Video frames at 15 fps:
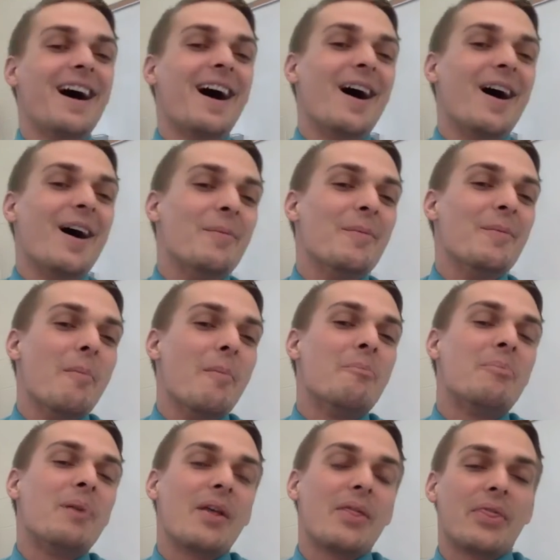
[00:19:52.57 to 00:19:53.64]

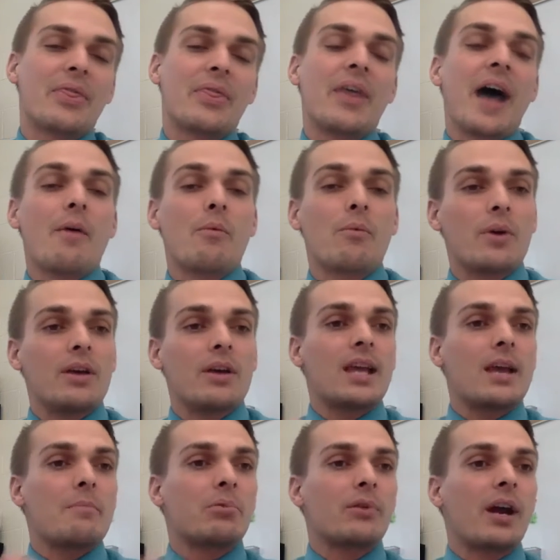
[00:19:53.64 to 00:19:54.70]
But that is
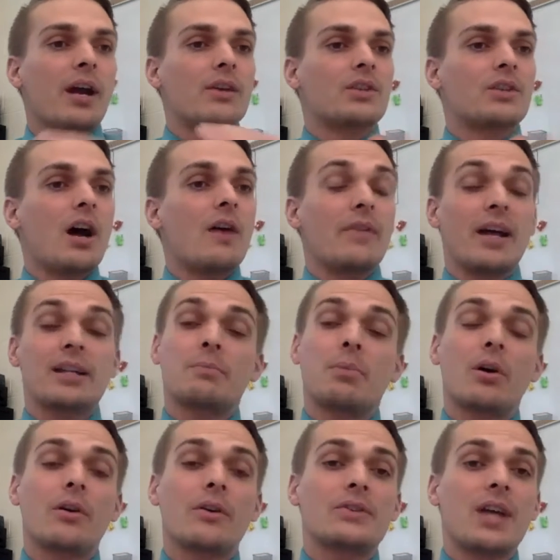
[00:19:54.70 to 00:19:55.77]
a branch of it. That's
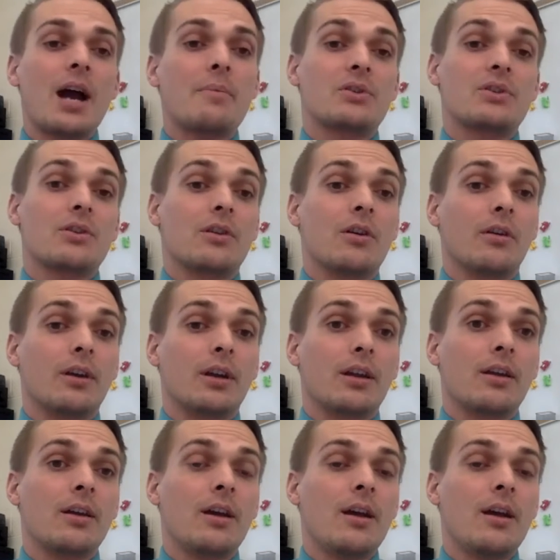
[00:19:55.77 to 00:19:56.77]
part of cybersecurity.